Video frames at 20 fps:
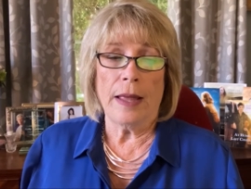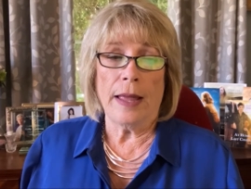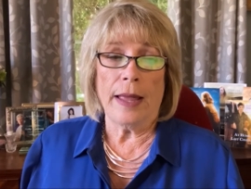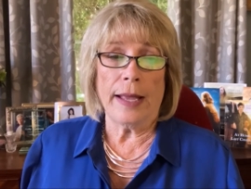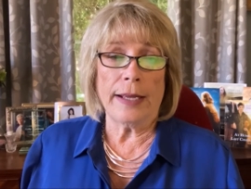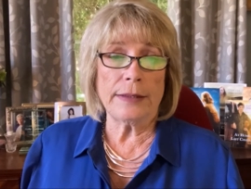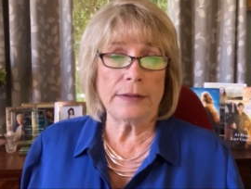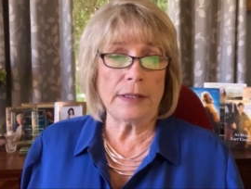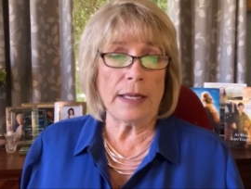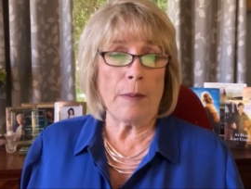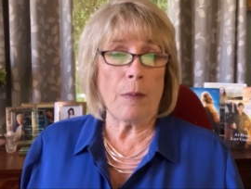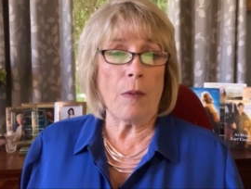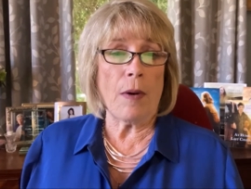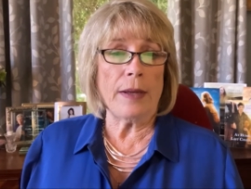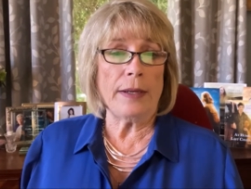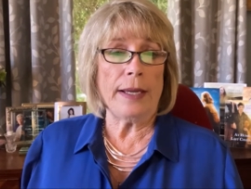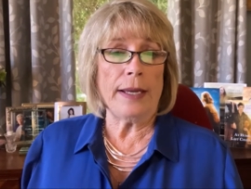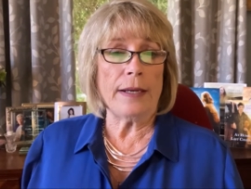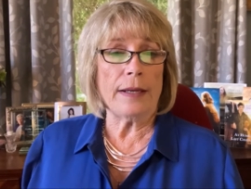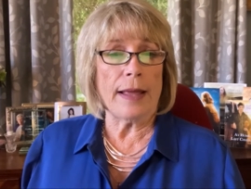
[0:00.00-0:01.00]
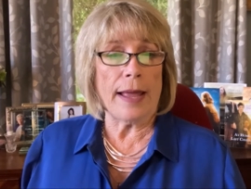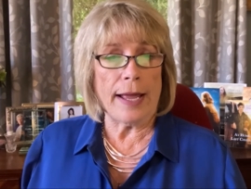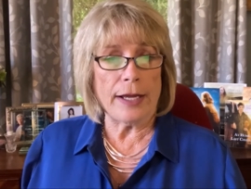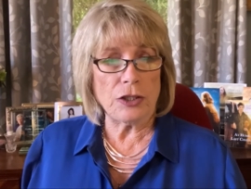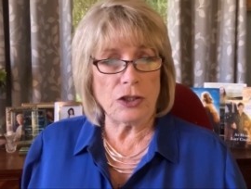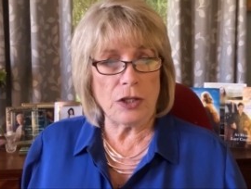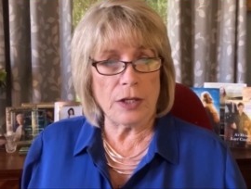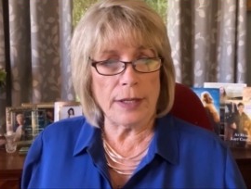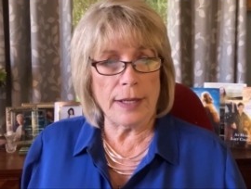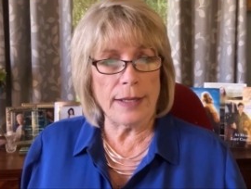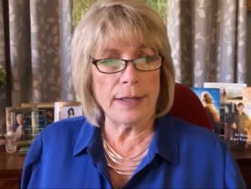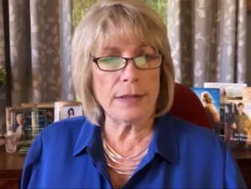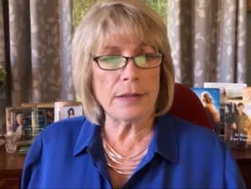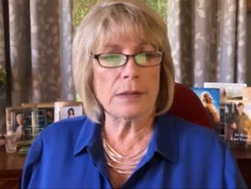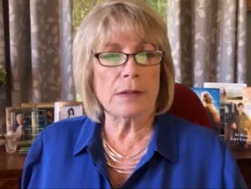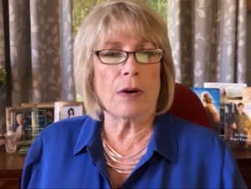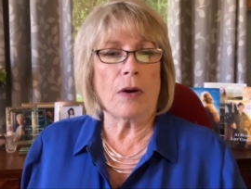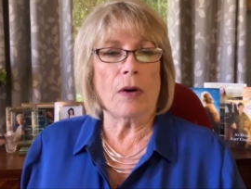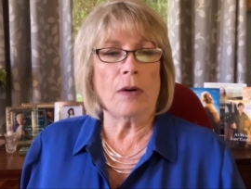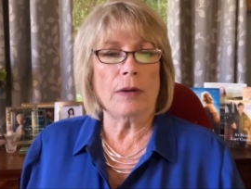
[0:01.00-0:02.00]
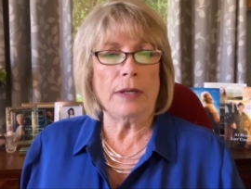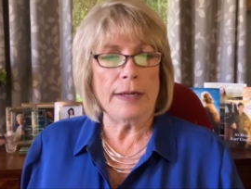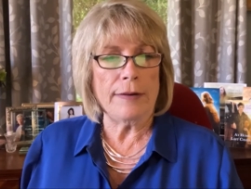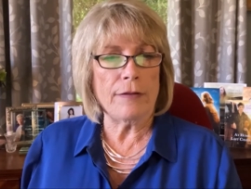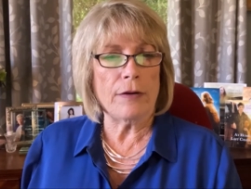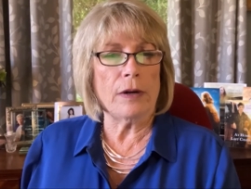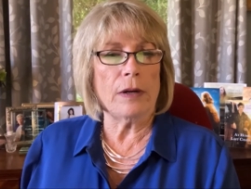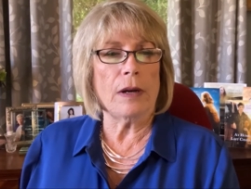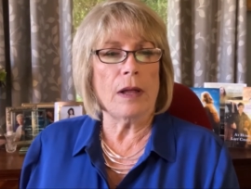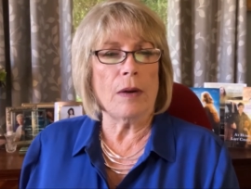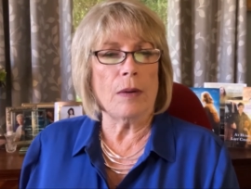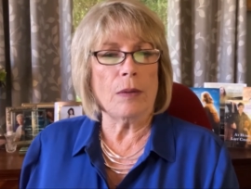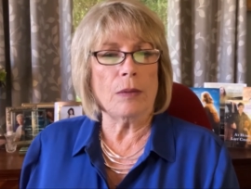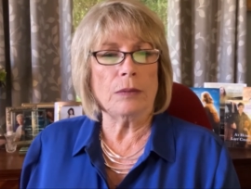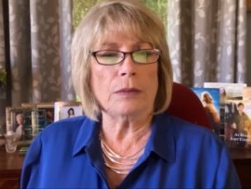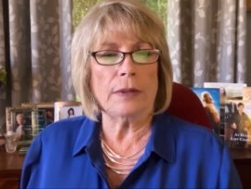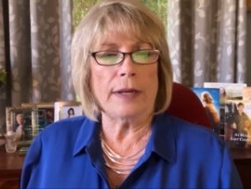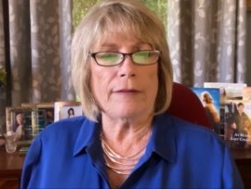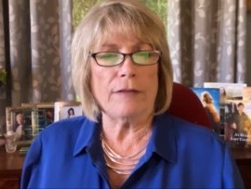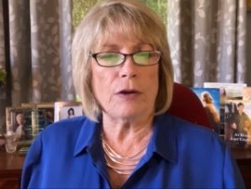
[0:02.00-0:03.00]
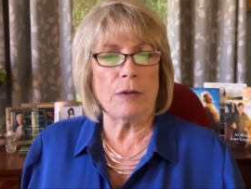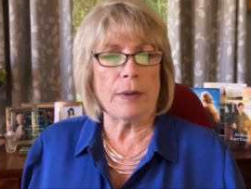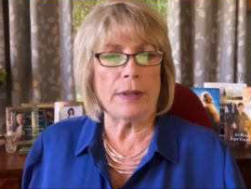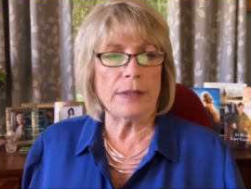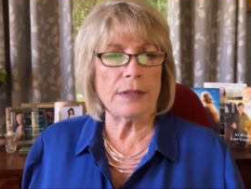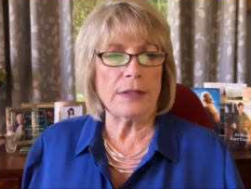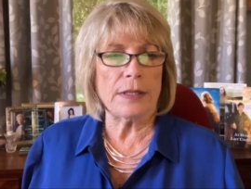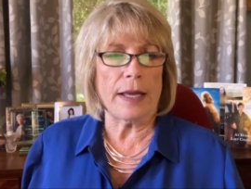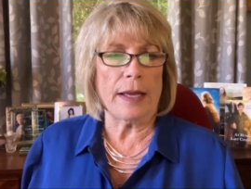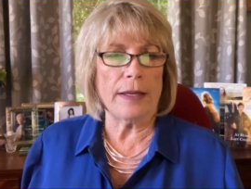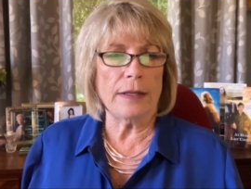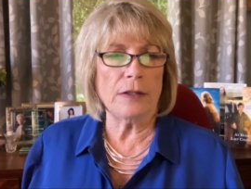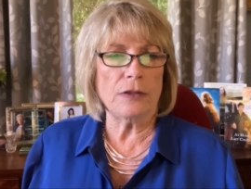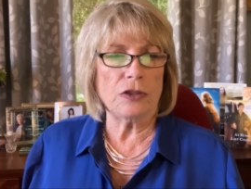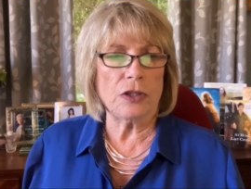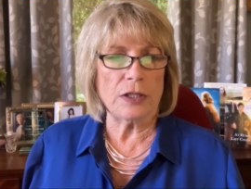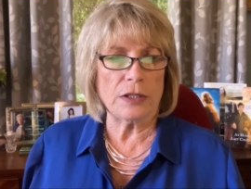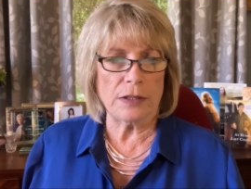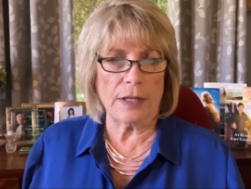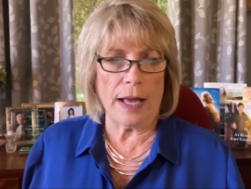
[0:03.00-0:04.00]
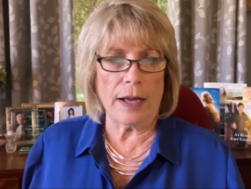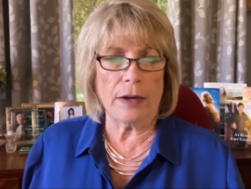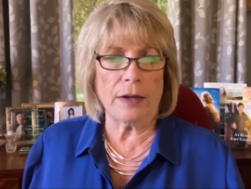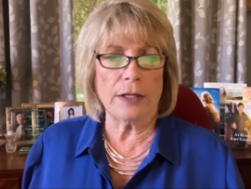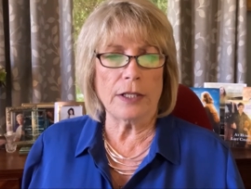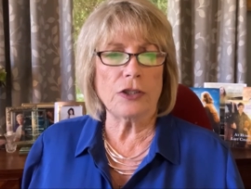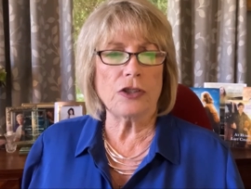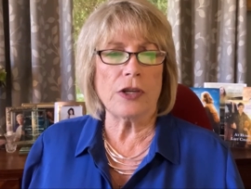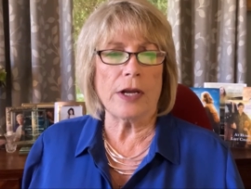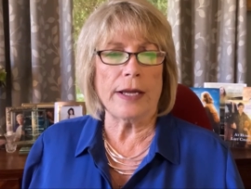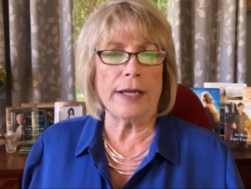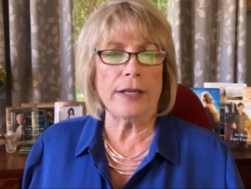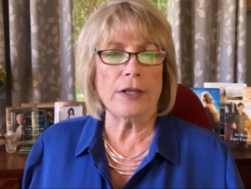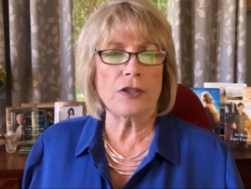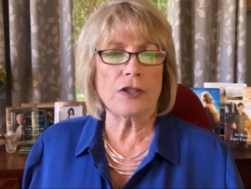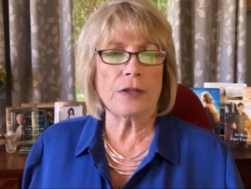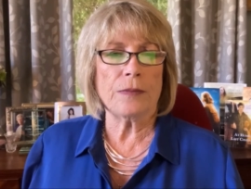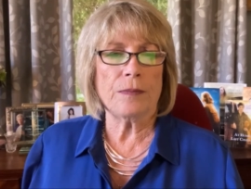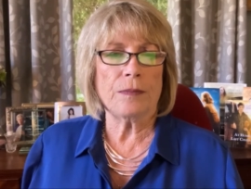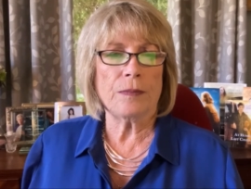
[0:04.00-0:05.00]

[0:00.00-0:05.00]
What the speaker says: "Accept Juanita as she is, or leave her alone," everyone said. "She's not going to change."